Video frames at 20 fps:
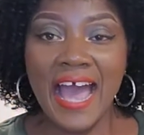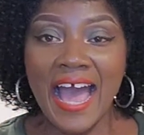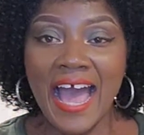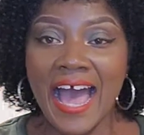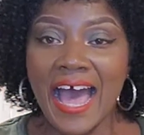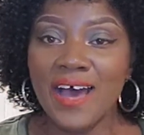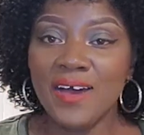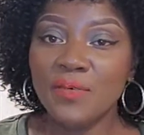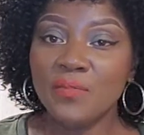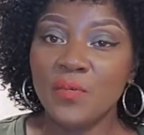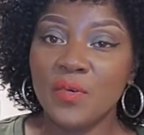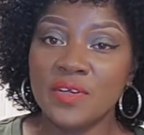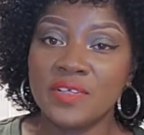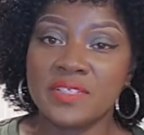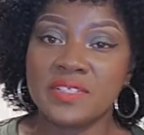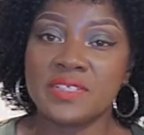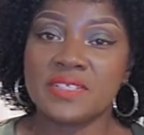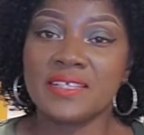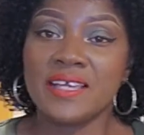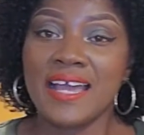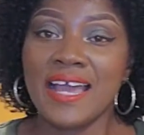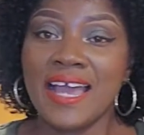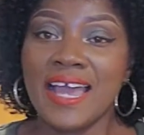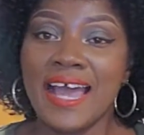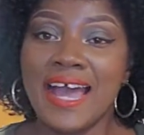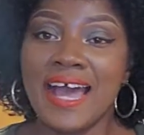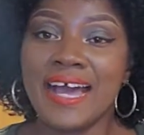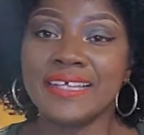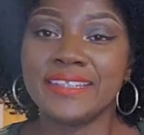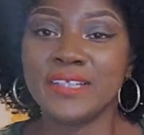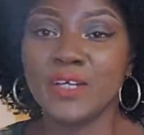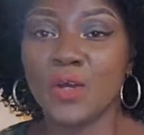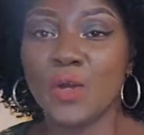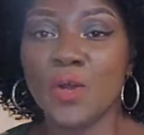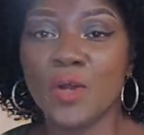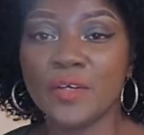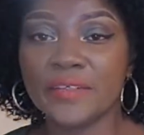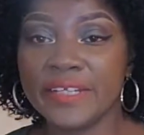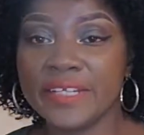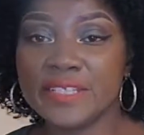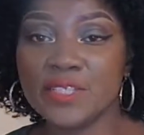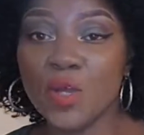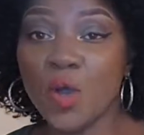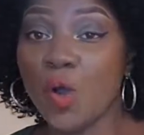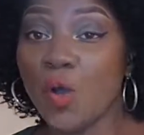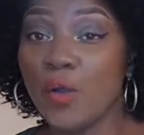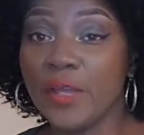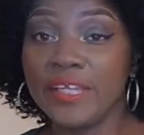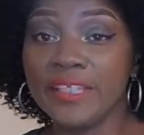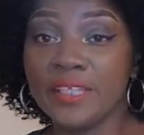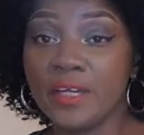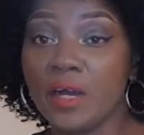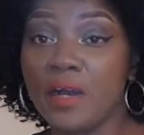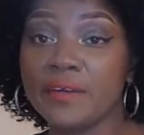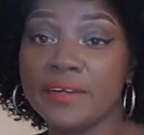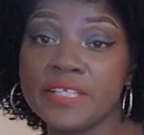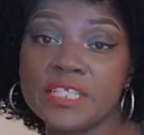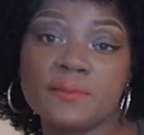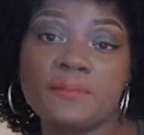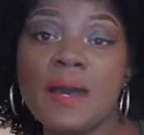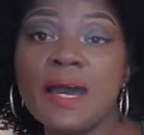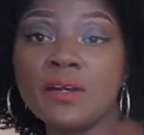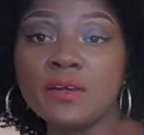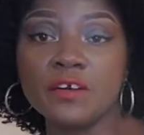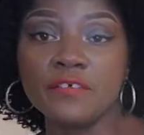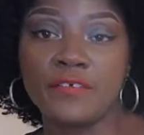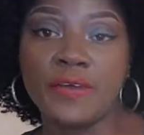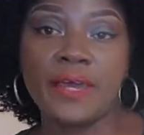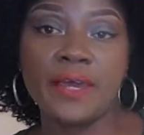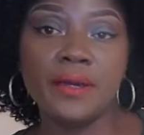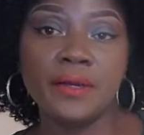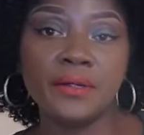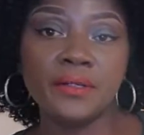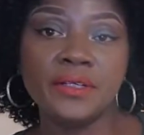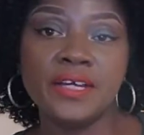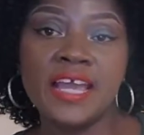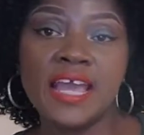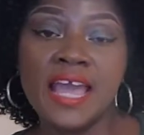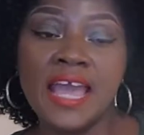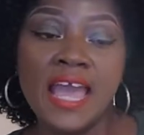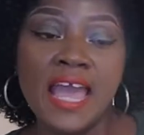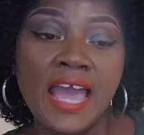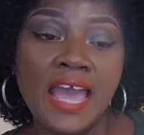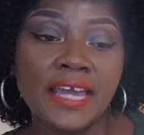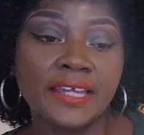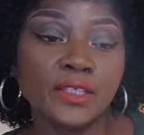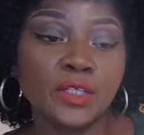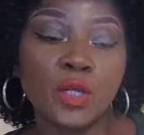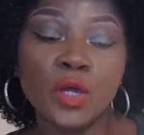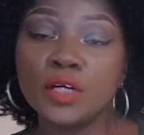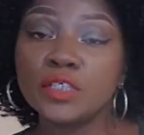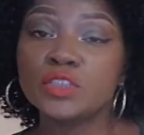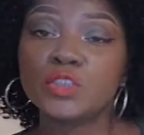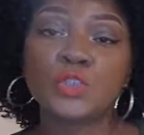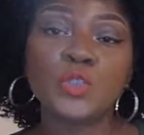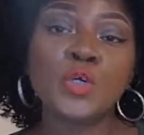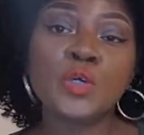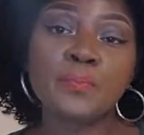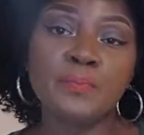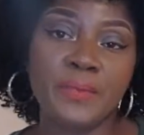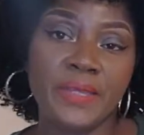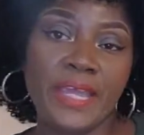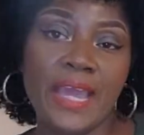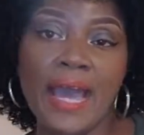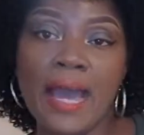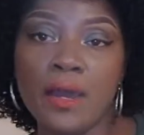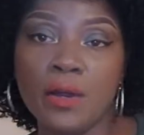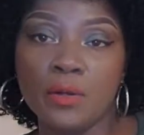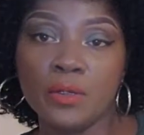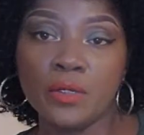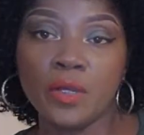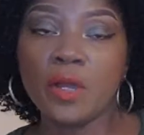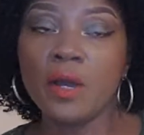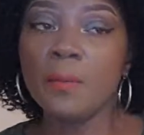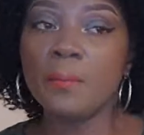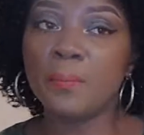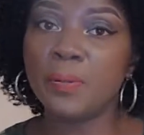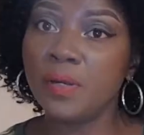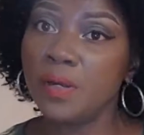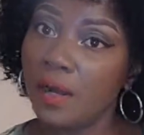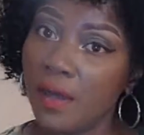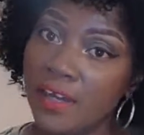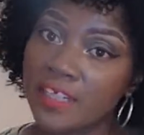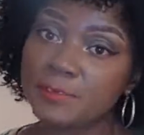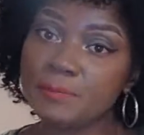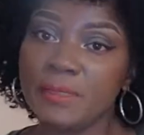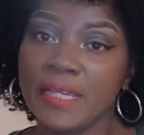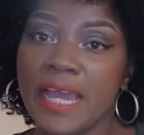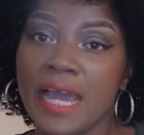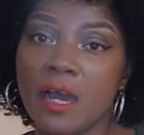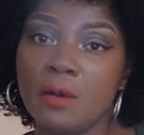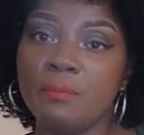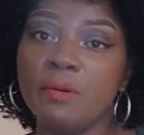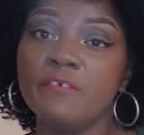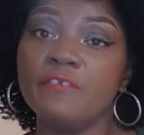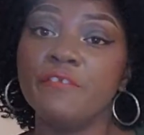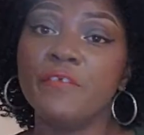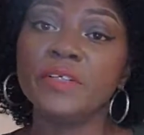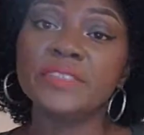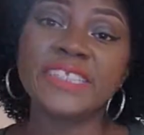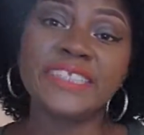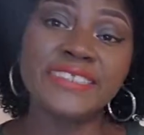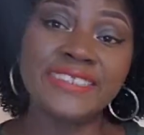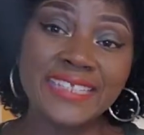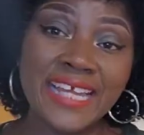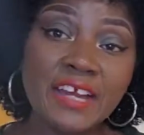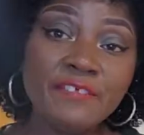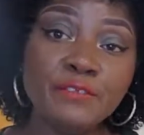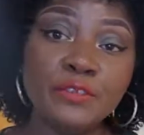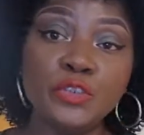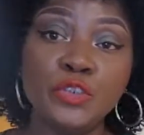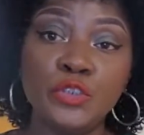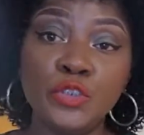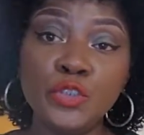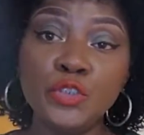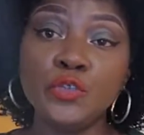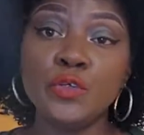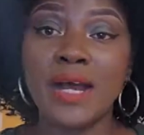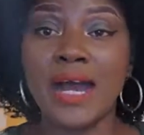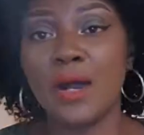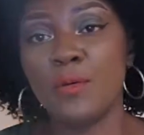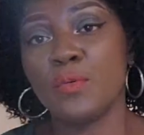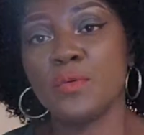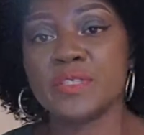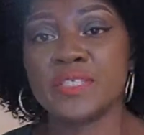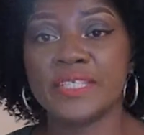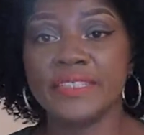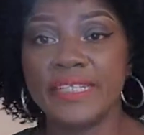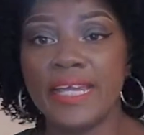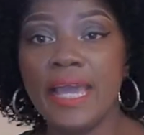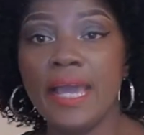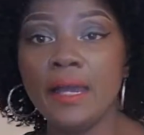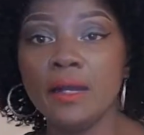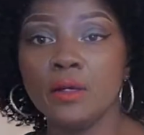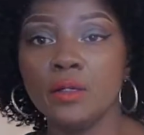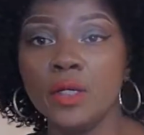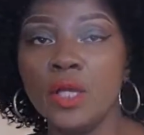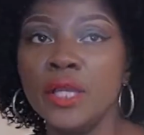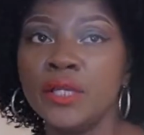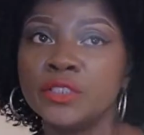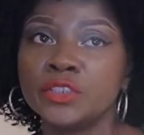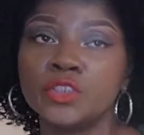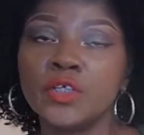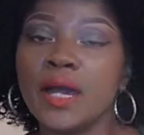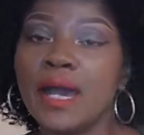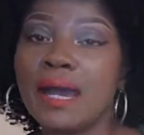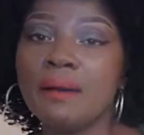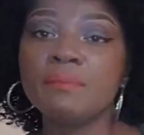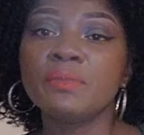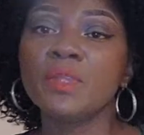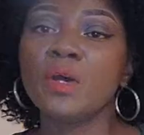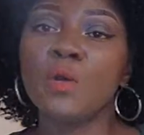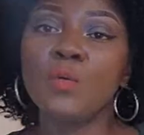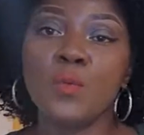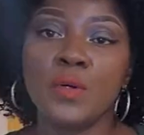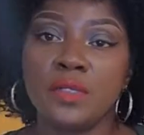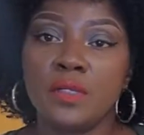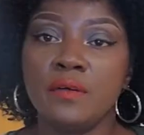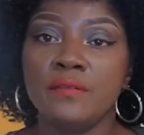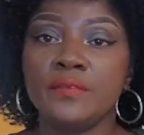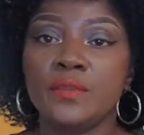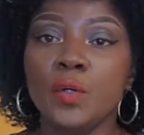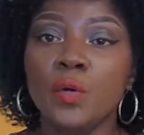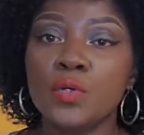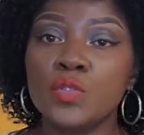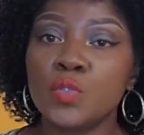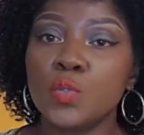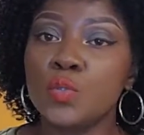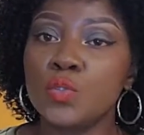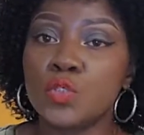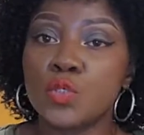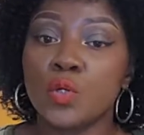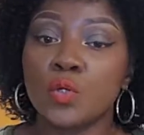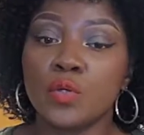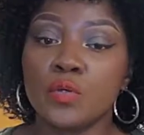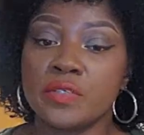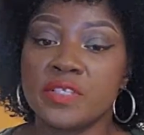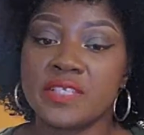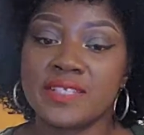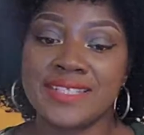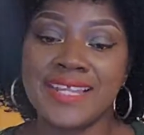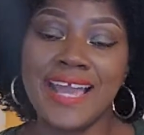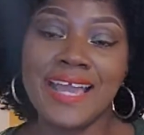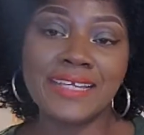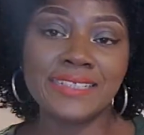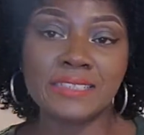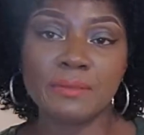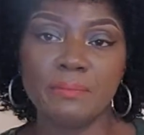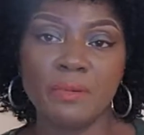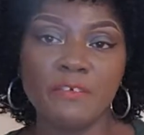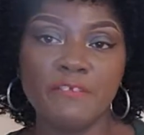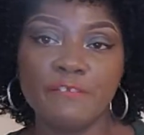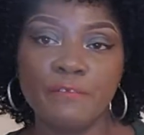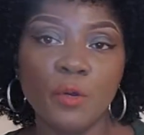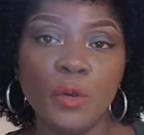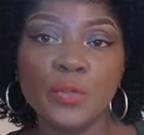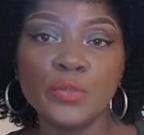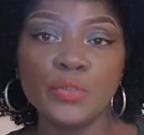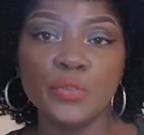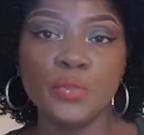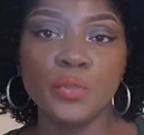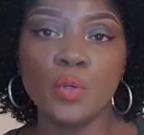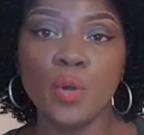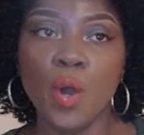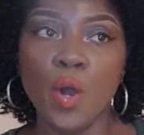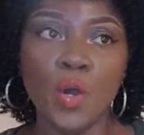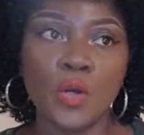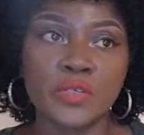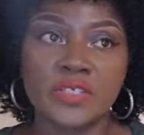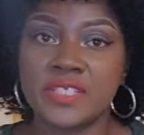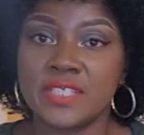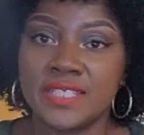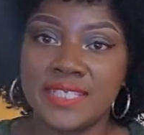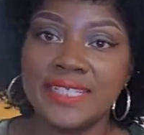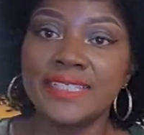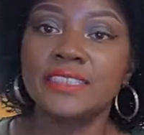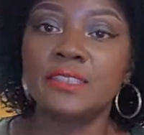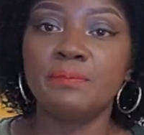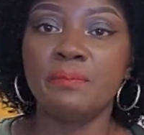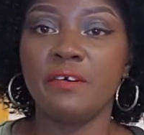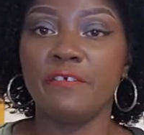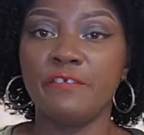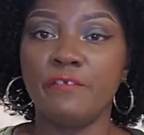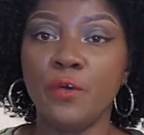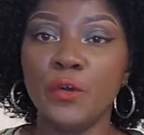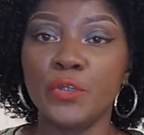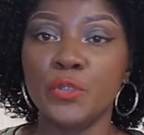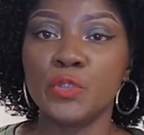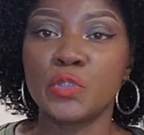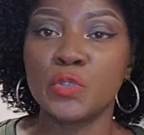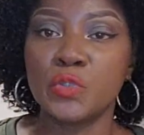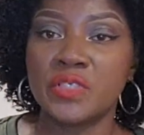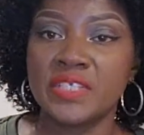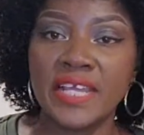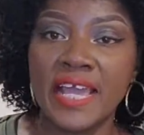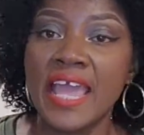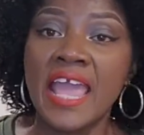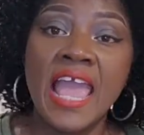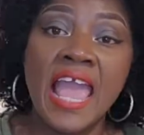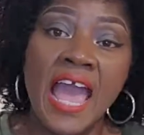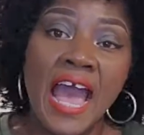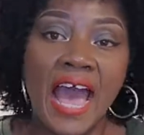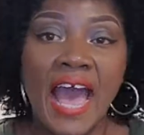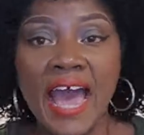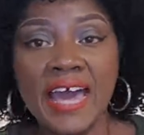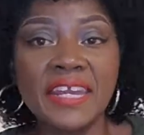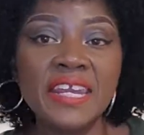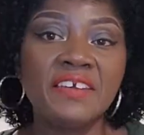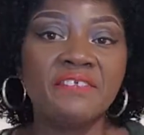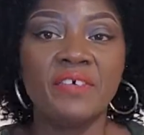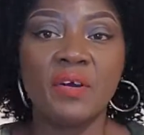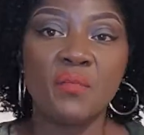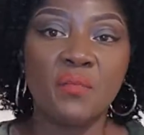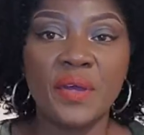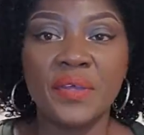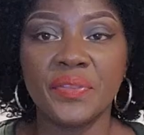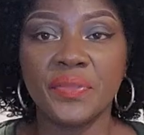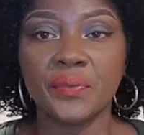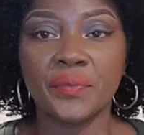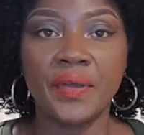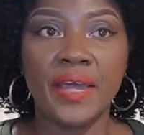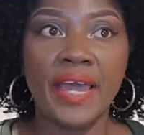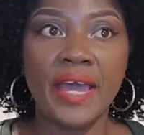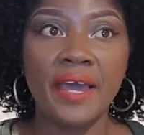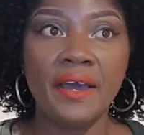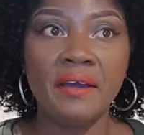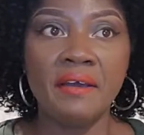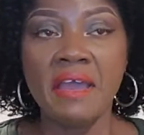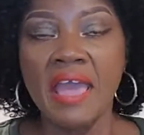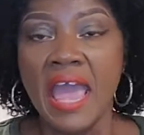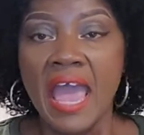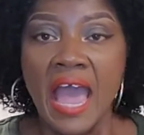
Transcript: I was at the hottest, or in the hottest part of hell, and God took me out. God plucked me out before the devil knew I was in hell. So I'm not one of those who's going to stand before you or sit before you to say, "I never went through hell.